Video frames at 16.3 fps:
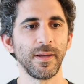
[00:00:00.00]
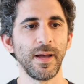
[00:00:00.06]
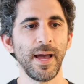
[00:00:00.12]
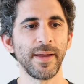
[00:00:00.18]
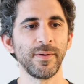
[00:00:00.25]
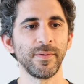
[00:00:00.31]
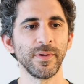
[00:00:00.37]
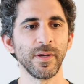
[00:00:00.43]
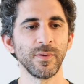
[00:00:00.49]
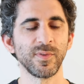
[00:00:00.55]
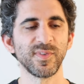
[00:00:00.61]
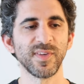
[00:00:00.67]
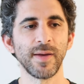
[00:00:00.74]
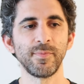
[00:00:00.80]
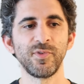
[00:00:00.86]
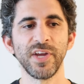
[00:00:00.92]
I don't know,
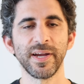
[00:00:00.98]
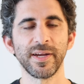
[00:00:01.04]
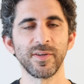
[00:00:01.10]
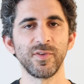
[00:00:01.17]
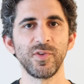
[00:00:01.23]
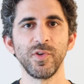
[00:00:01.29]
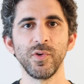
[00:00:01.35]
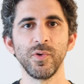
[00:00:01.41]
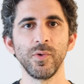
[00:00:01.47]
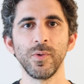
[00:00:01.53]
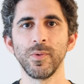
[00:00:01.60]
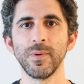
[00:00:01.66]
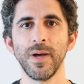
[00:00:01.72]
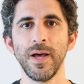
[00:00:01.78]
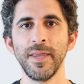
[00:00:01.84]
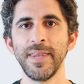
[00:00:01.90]
subject
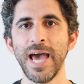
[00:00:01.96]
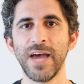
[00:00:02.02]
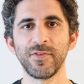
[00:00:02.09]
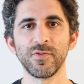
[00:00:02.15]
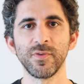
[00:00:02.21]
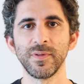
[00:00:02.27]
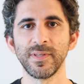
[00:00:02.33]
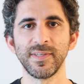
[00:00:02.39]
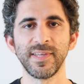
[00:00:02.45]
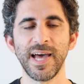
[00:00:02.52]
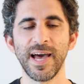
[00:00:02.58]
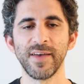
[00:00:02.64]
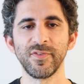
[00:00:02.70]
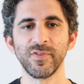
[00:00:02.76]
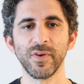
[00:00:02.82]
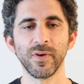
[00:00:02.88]
to a natural
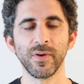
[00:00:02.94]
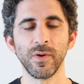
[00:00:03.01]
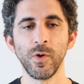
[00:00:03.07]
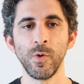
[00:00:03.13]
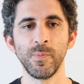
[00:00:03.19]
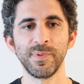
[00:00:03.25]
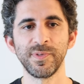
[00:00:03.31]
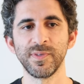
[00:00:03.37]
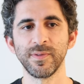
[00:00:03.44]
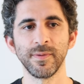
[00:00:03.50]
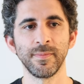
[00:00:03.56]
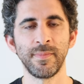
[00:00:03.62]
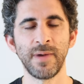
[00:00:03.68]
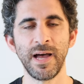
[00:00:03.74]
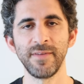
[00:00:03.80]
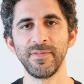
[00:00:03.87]
disaster. Oops,
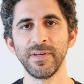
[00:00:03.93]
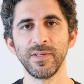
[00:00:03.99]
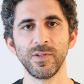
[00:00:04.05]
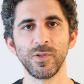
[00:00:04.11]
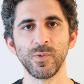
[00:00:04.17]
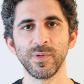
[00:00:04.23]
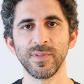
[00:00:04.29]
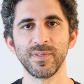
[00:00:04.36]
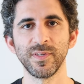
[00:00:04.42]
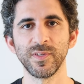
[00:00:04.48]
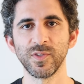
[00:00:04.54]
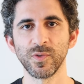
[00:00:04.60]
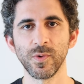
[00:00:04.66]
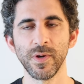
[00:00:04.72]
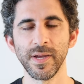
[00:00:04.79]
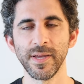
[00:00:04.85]
my village was
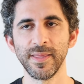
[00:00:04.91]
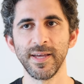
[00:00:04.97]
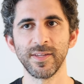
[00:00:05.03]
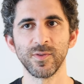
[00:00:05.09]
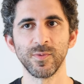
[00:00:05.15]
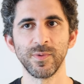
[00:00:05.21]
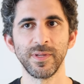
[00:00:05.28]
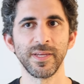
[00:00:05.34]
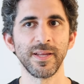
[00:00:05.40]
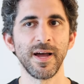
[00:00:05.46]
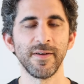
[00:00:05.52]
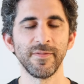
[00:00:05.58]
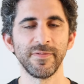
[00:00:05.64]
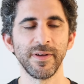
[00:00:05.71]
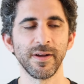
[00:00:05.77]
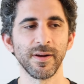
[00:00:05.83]
destroyed. That's really
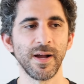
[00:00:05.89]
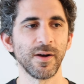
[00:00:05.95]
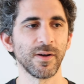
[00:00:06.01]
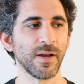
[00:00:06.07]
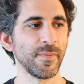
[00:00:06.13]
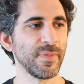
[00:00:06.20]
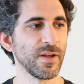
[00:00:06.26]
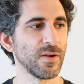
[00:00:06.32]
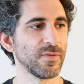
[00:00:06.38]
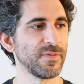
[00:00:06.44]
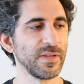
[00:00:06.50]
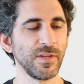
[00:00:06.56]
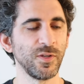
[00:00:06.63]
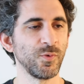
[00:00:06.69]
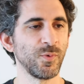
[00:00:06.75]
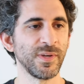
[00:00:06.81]
not fair. How come their
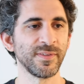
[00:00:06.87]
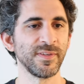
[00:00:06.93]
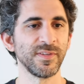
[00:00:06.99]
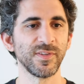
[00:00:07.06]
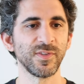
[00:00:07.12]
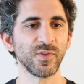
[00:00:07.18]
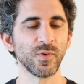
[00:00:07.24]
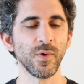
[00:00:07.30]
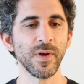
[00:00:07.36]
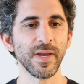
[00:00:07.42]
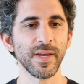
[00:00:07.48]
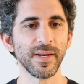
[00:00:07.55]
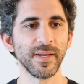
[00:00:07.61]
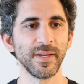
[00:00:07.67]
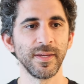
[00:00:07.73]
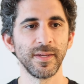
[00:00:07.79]
village wasn't
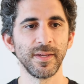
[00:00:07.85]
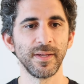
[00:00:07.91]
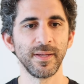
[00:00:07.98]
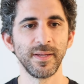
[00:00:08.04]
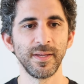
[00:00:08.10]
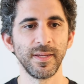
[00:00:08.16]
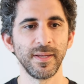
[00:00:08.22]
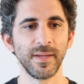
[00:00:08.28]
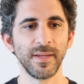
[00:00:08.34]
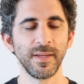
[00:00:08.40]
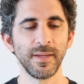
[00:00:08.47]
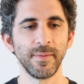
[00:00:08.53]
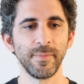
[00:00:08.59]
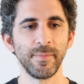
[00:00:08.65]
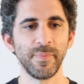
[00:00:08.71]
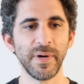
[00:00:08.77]
destroyed?
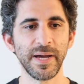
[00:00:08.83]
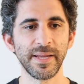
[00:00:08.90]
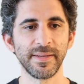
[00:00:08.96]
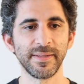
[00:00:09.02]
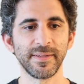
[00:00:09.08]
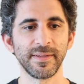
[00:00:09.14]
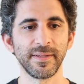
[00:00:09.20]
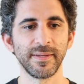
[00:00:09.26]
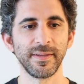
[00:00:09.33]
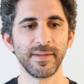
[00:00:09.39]
But